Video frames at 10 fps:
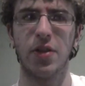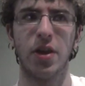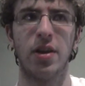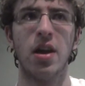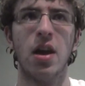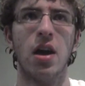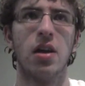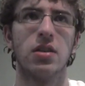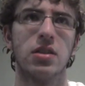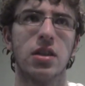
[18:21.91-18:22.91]
And then
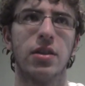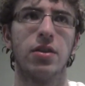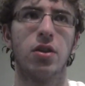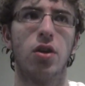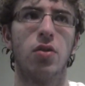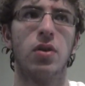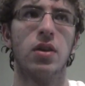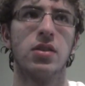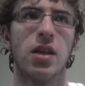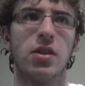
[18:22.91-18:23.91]
uh, you know,
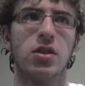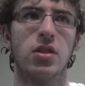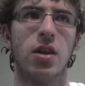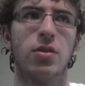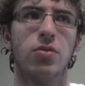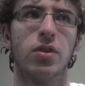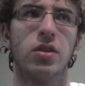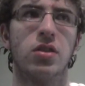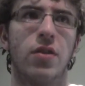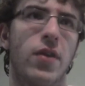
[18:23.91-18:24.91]
Sledge is there to really
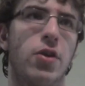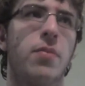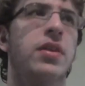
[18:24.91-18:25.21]
just defend her.